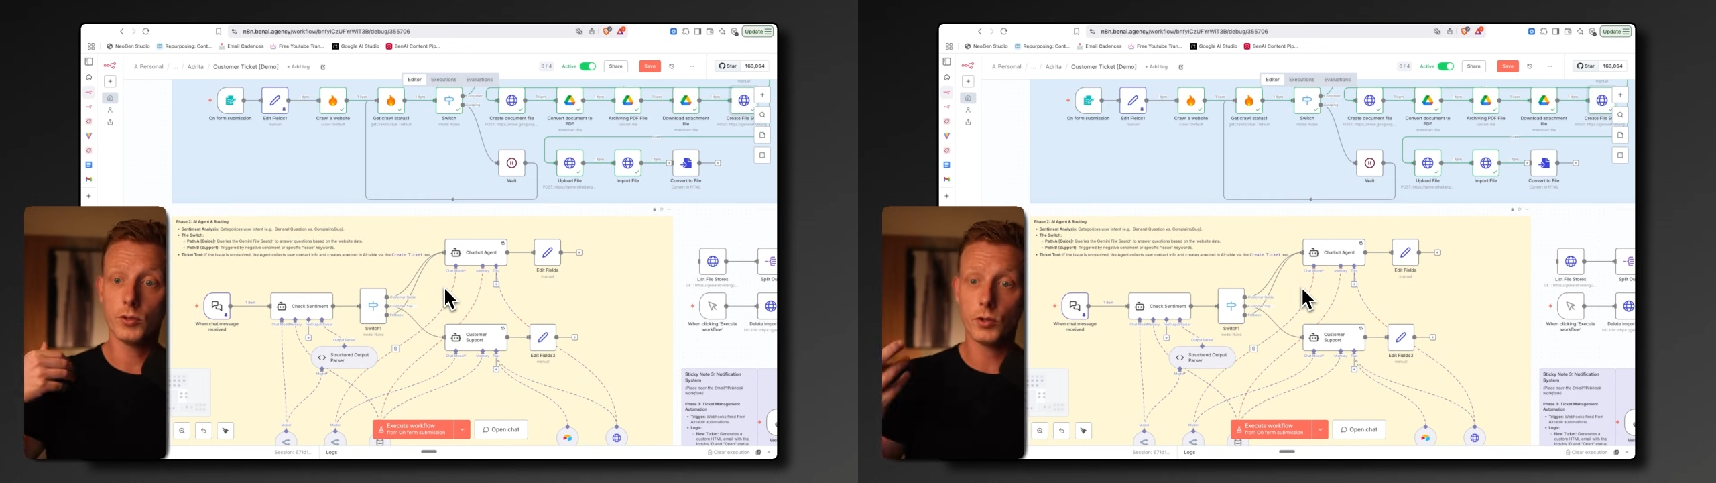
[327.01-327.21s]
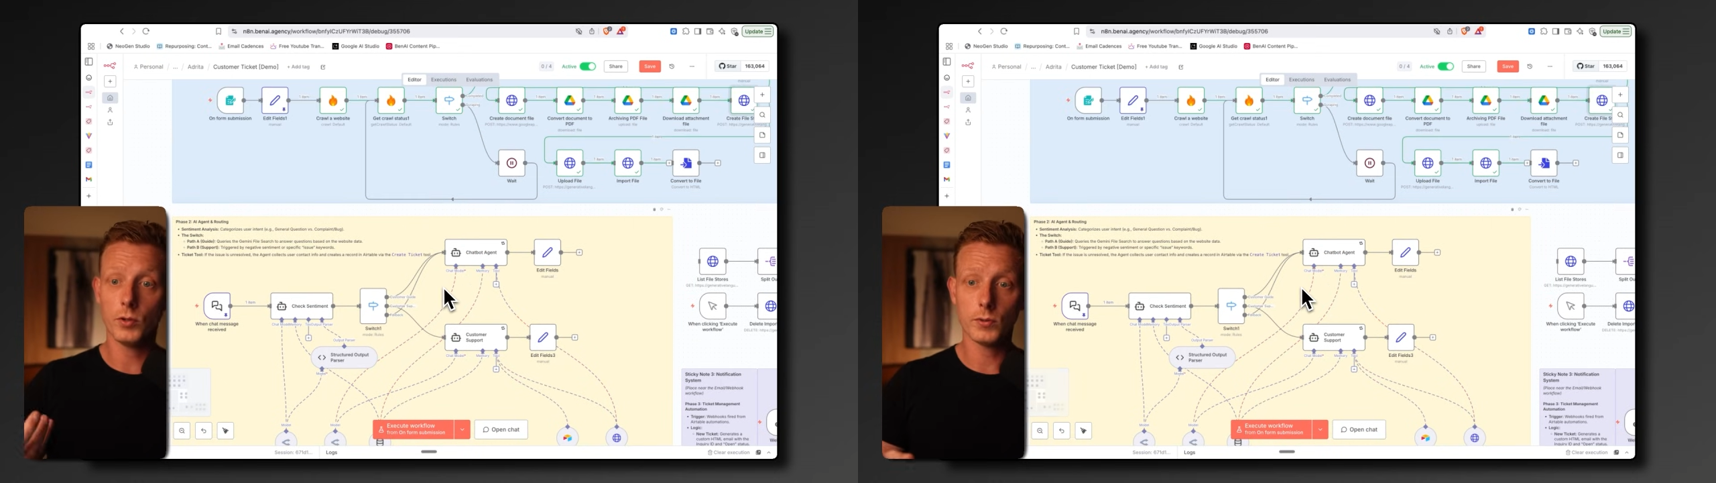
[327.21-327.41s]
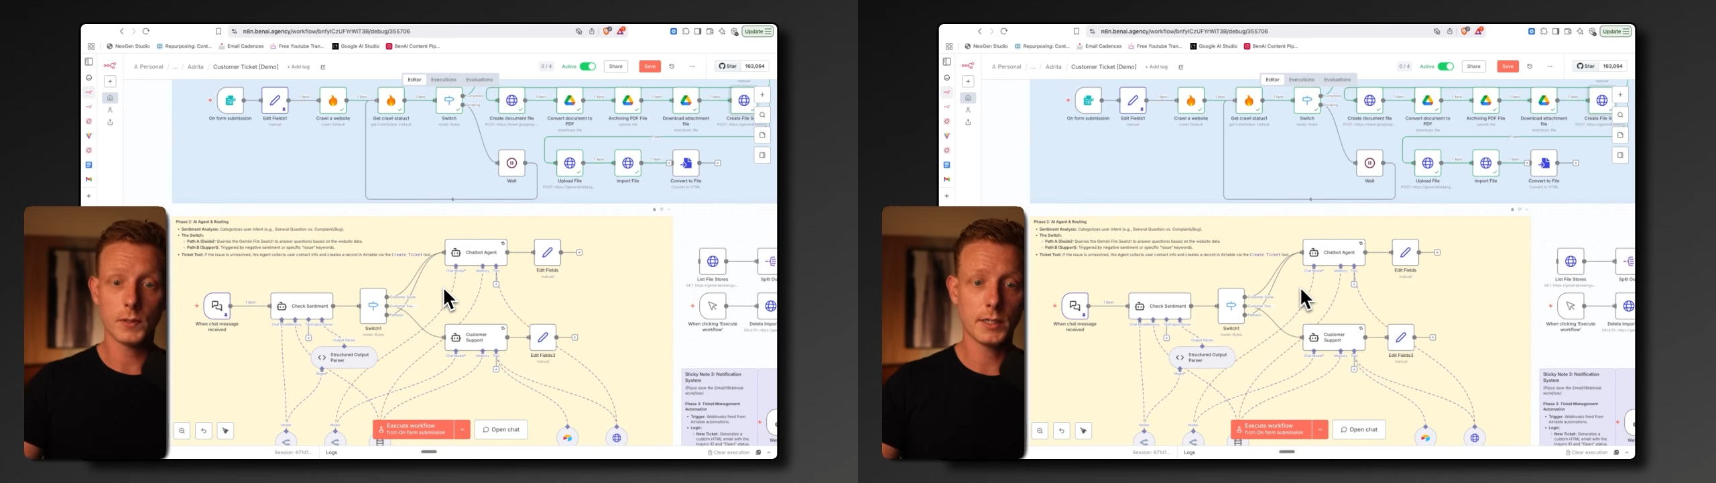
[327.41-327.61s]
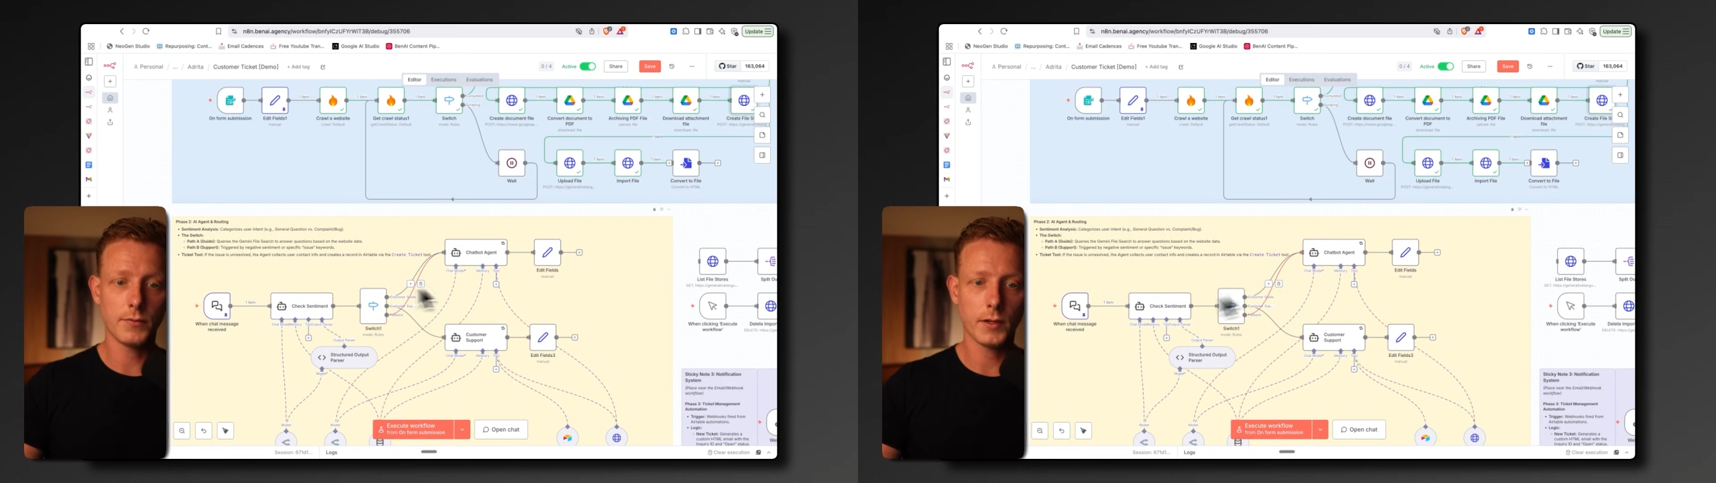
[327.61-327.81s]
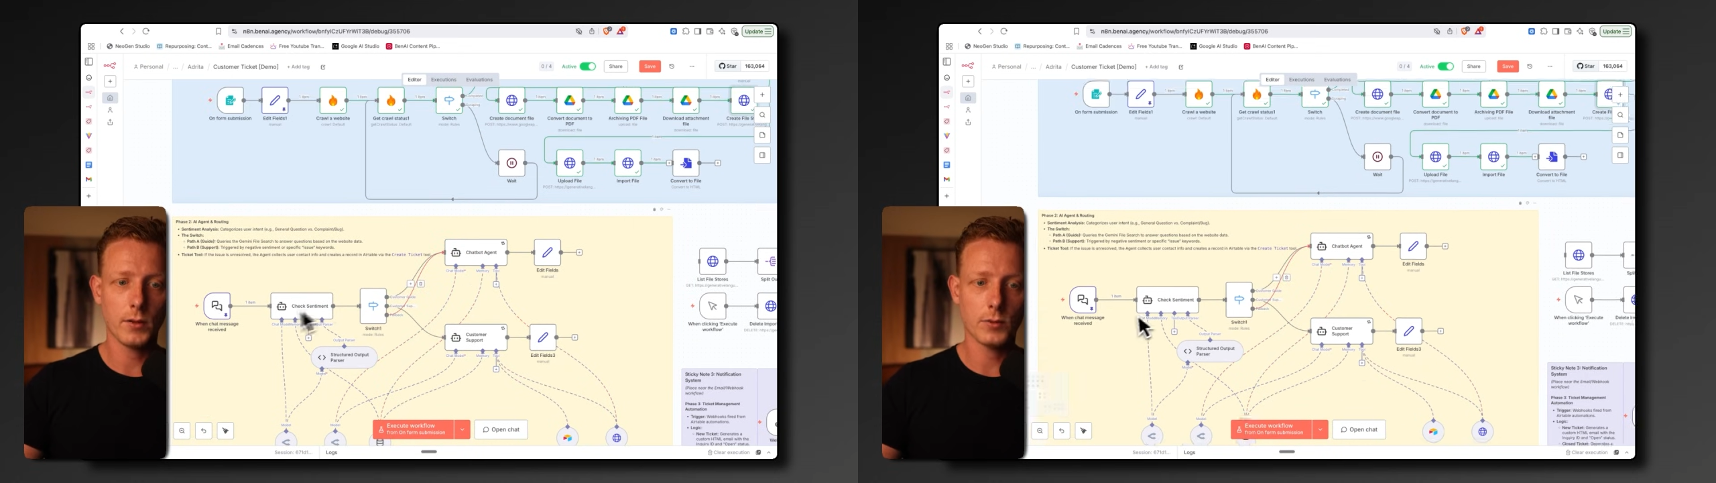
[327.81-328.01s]
to your
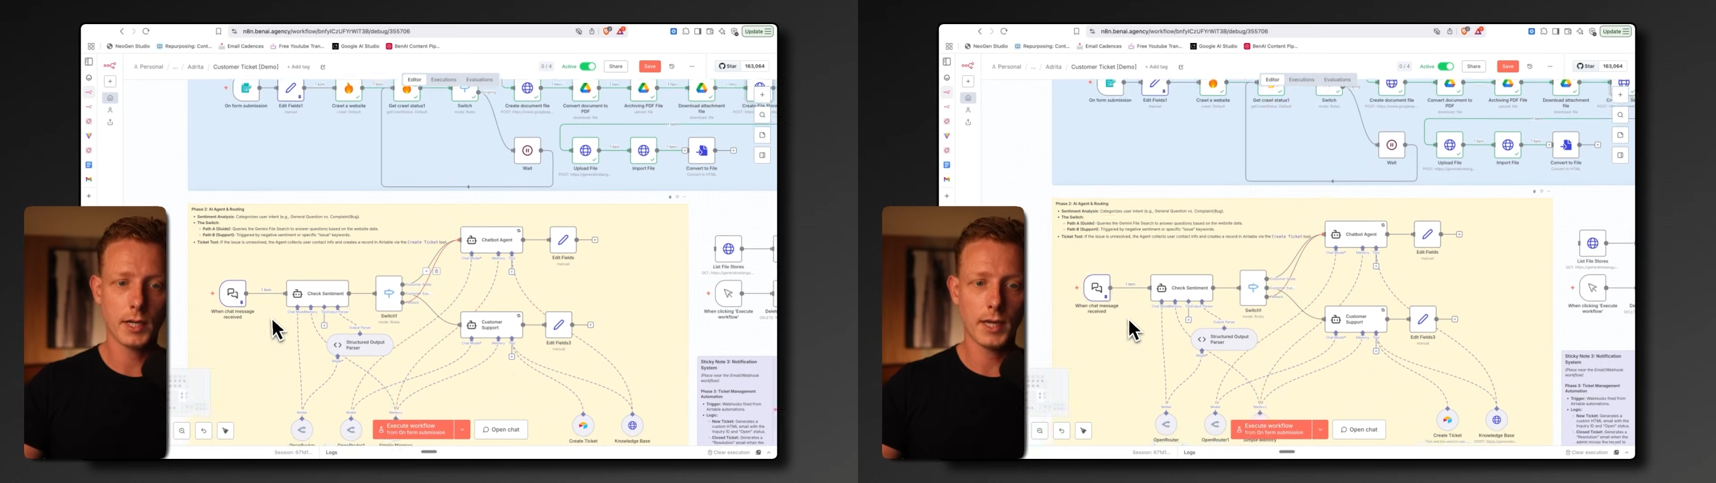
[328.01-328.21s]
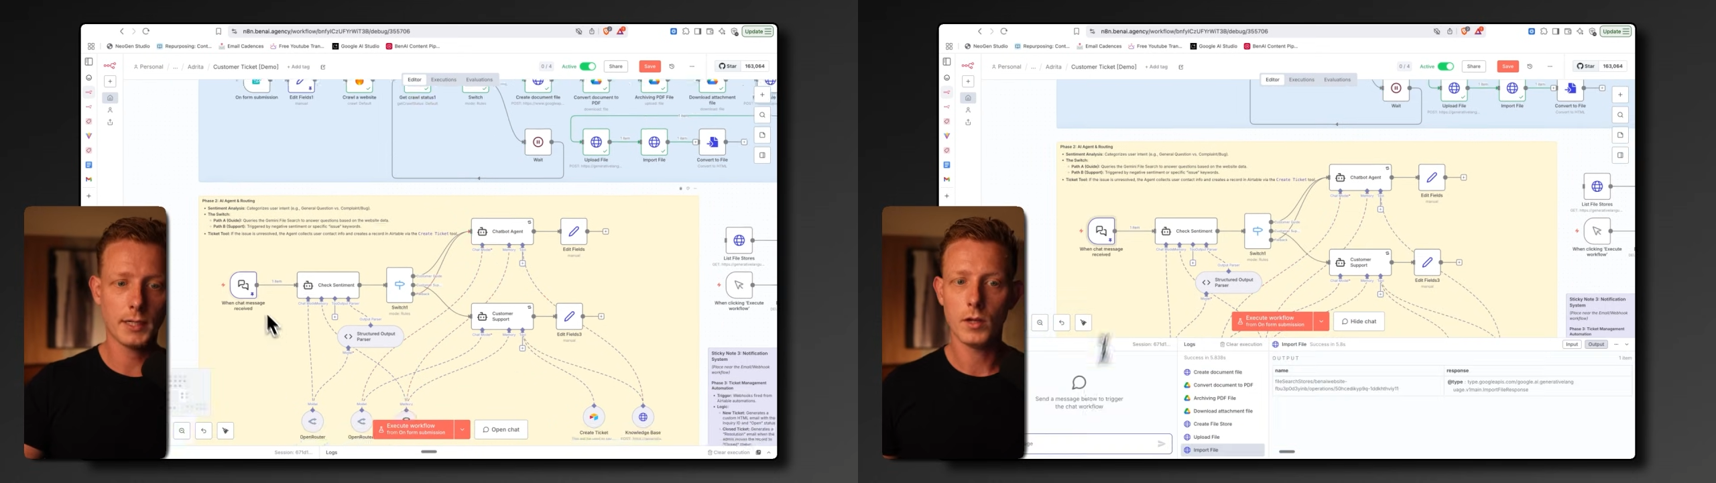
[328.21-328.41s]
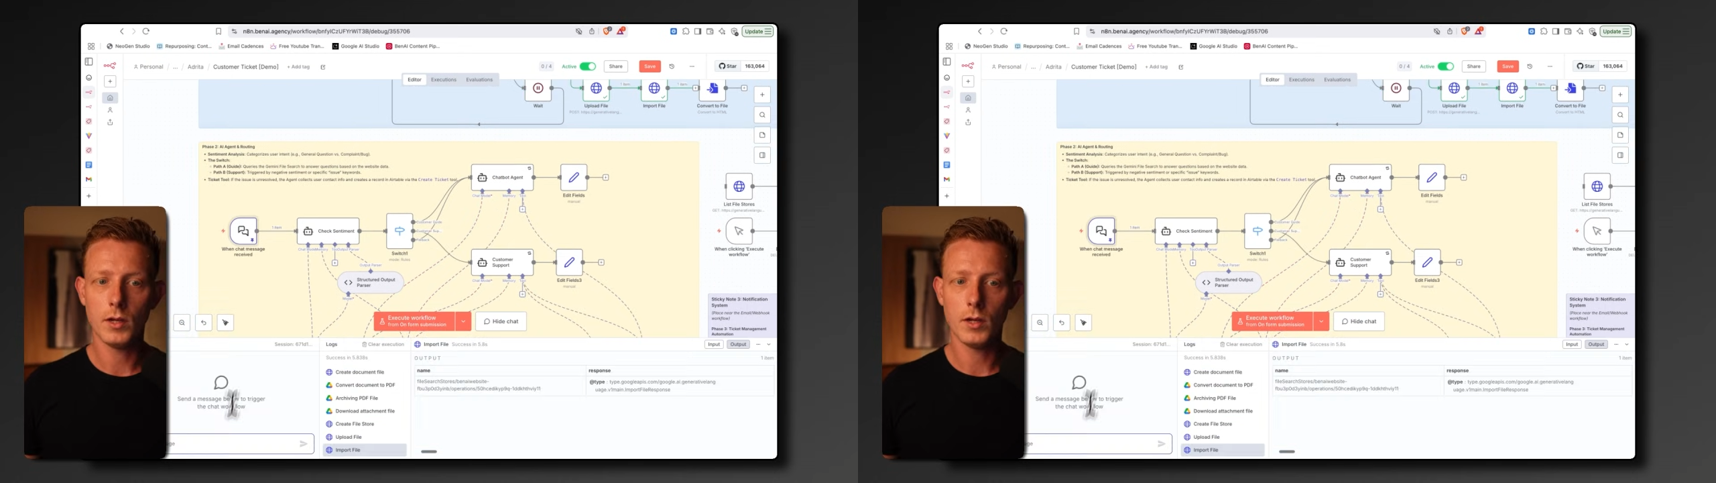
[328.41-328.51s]
specific use case.